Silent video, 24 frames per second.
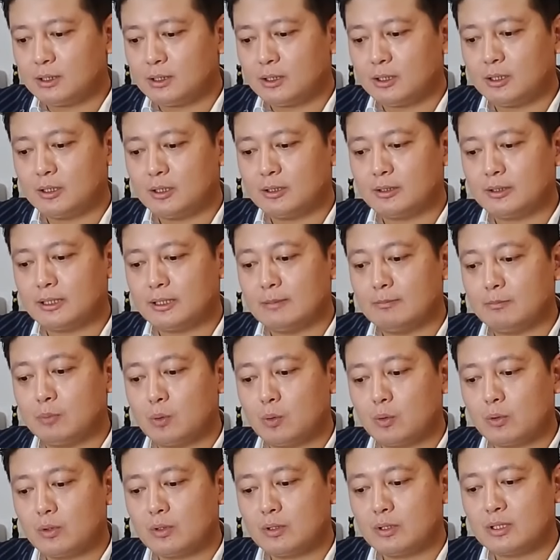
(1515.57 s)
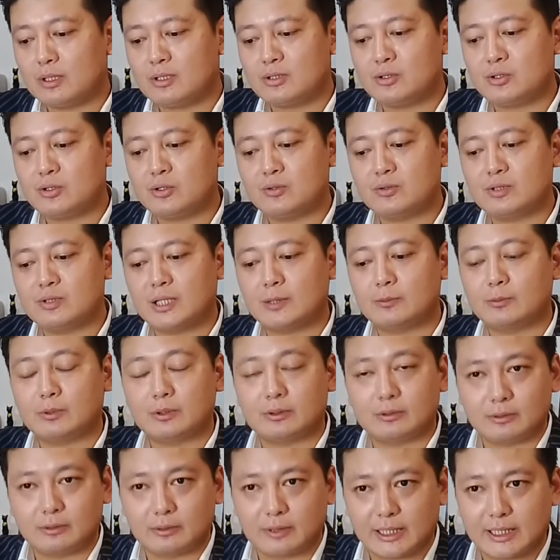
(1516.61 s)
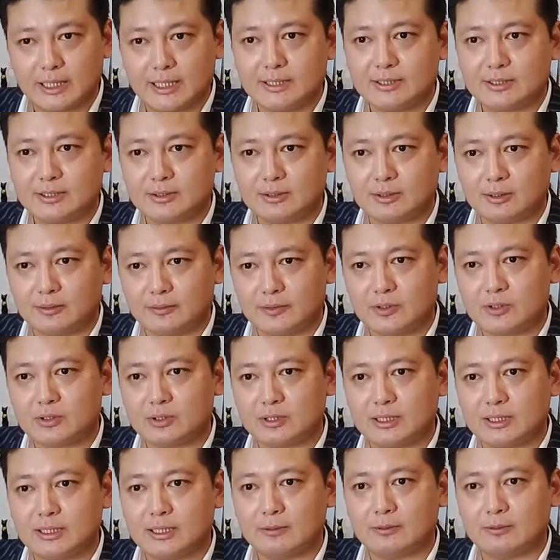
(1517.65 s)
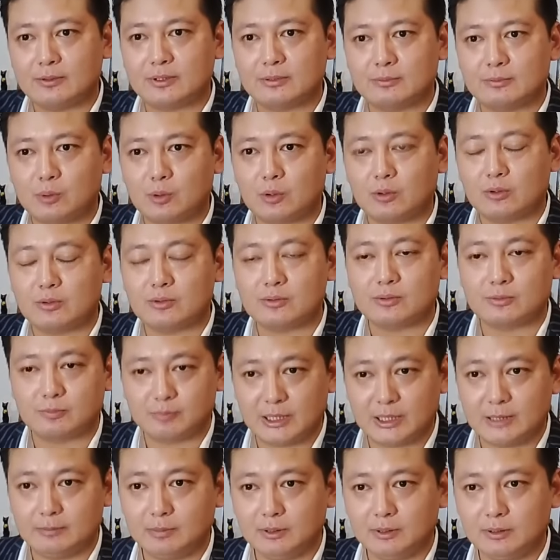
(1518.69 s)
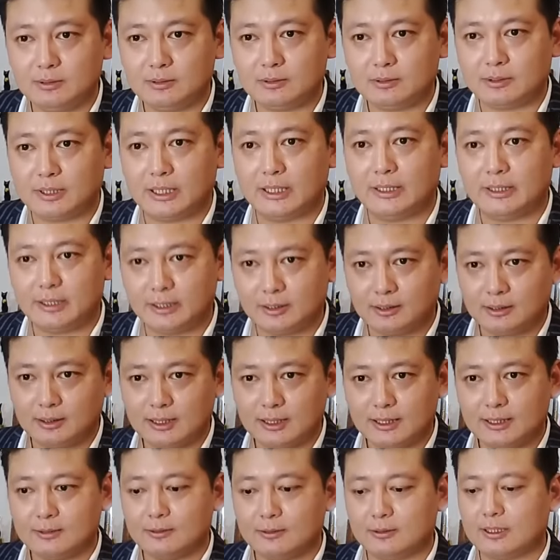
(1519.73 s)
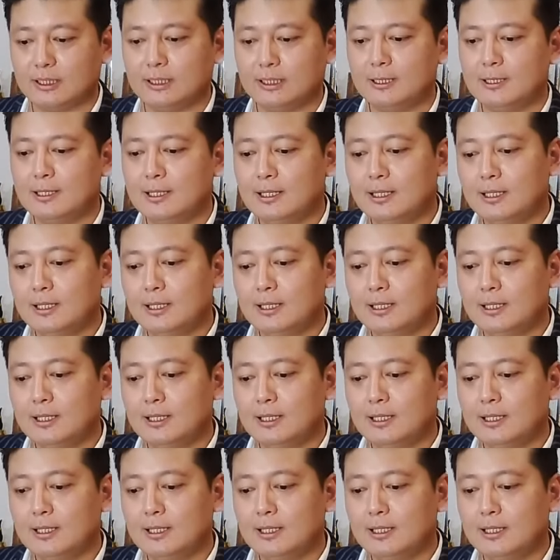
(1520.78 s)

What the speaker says: on important issues that were raised. Obviously, that was important to people, okay, dearly, okay.